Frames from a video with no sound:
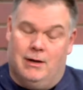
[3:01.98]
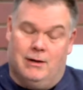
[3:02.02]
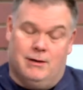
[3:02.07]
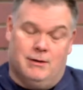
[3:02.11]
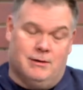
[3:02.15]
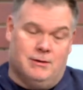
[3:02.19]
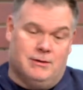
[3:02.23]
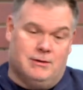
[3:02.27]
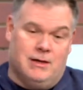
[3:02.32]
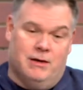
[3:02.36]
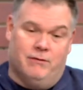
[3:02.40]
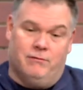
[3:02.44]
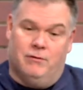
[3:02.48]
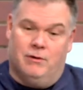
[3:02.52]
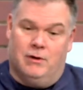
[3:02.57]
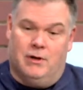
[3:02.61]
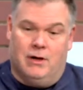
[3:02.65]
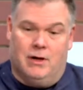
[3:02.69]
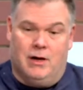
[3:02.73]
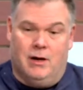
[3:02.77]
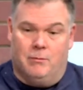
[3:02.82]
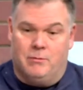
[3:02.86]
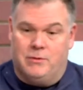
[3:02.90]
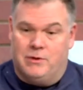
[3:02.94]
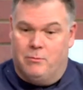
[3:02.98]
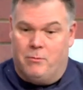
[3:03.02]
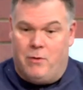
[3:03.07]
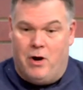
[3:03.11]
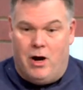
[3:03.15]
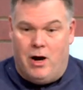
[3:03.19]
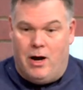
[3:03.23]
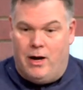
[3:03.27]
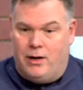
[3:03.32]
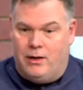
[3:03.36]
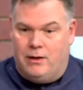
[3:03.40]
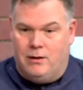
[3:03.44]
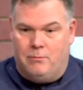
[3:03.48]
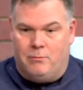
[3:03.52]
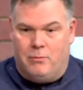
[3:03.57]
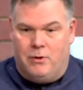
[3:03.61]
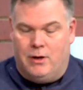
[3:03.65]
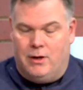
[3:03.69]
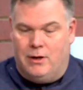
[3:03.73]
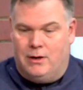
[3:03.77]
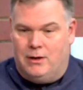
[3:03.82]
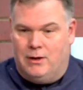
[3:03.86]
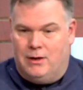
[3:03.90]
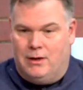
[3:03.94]
several that come to mind,
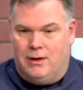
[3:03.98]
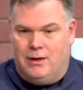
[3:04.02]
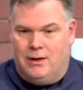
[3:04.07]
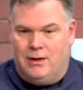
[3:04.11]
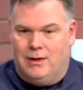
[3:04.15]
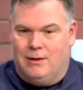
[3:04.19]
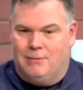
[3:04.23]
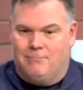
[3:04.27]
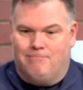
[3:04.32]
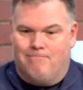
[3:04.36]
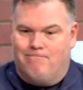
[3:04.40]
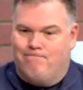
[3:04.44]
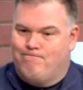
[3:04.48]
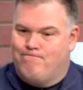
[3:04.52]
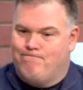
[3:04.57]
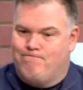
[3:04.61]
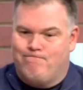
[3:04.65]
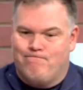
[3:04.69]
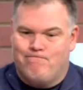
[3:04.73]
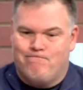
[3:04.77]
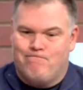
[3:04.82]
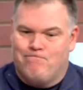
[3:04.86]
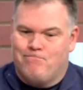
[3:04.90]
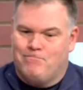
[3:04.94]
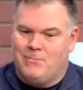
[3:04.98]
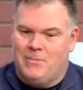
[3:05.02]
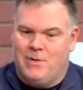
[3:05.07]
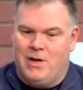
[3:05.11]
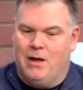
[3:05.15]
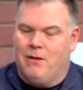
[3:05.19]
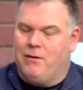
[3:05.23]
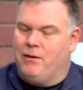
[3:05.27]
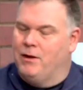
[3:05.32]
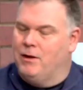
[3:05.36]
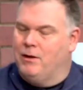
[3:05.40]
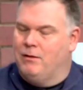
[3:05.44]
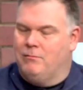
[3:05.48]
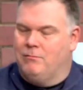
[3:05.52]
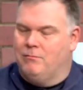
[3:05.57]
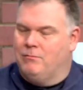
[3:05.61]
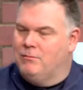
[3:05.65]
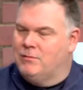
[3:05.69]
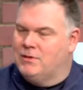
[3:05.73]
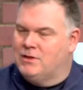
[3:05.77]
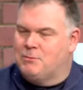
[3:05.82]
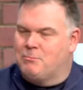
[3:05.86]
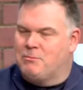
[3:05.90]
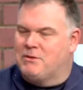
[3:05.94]
but nothing
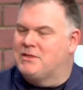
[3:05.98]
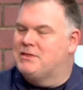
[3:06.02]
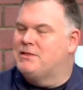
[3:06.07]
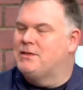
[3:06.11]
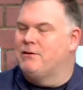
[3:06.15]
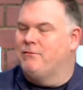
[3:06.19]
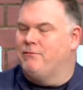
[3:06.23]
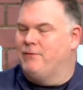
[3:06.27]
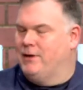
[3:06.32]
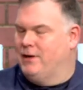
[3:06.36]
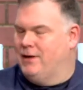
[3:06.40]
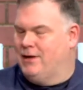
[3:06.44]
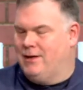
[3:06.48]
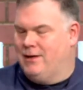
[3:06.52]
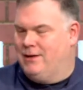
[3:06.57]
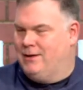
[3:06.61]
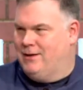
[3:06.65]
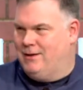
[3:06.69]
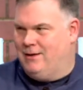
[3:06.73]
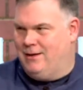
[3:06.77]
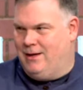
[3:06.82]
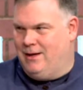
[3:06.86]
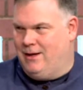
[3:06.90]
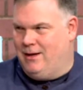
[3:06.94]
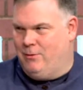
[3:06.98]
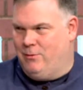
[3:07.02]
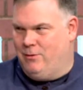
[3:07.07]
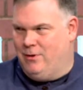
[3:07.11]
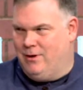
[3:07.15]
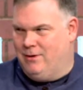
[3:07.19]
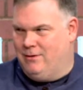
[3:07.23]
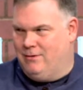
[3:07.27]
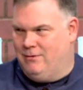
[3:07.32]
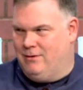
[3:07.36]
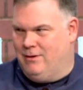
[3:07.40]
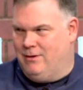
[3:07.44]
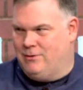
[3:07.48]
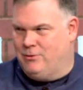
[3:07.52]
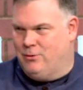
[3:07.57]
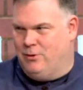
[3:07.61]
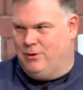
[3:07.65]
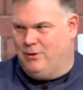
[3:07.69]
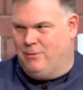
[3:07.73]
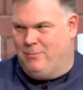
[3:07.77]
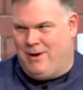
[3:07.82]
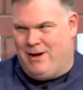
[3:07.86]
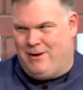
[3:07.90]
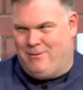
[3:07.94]
specific that I want to
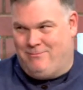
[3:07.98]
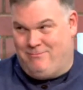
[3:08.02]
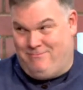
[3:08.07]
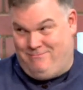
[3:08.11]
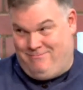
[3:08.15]
talk about.